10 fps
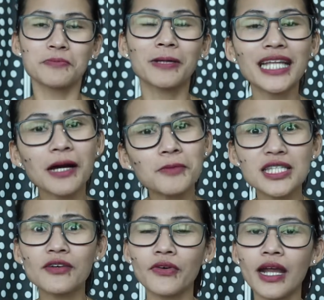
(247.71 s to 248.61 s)
Madamot
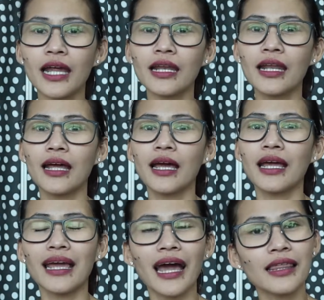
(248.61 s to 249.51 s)
sa friend,
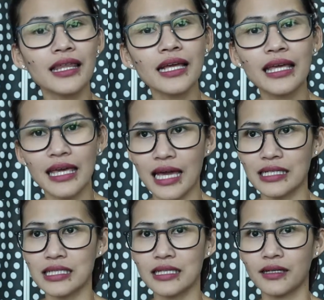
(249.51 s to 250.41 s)
I think
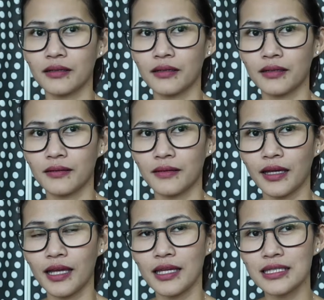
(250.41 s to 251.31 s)
yes.
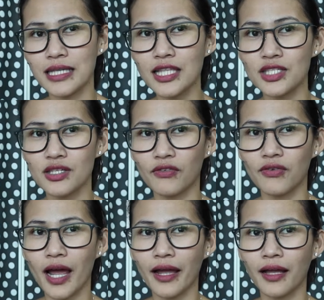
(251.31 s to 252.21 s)
In a sense
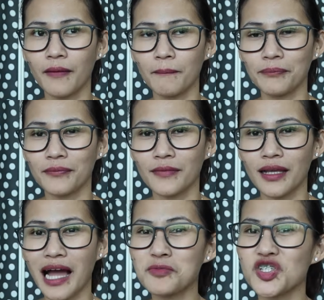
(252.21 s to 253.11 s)
of
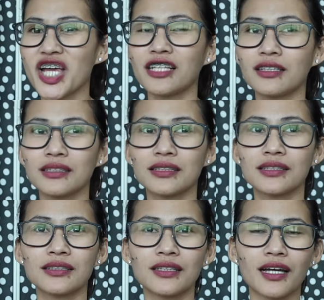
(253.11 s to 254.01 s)
I'm
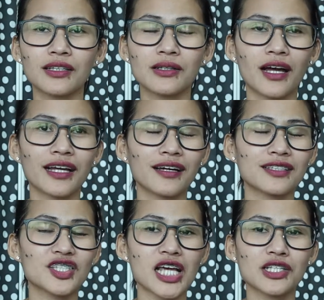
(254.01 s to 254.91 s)
jealous. I
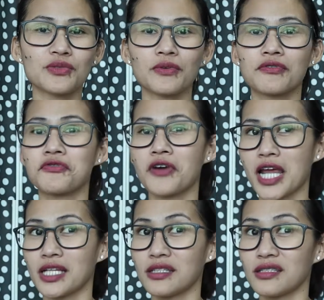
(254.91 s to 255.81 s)
get jealous with
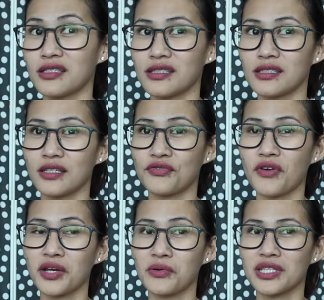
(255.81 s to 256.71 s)
friends. If
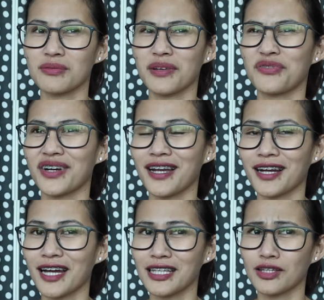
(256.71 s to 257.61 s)
I know it's my friend, I
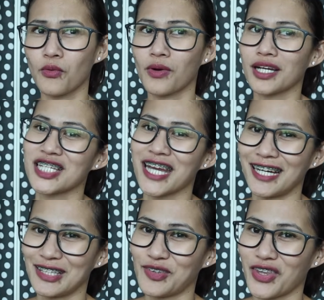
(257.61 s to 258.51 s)
kind of don't want to
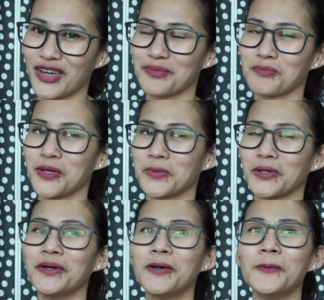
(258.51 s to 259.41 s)
share it with other people.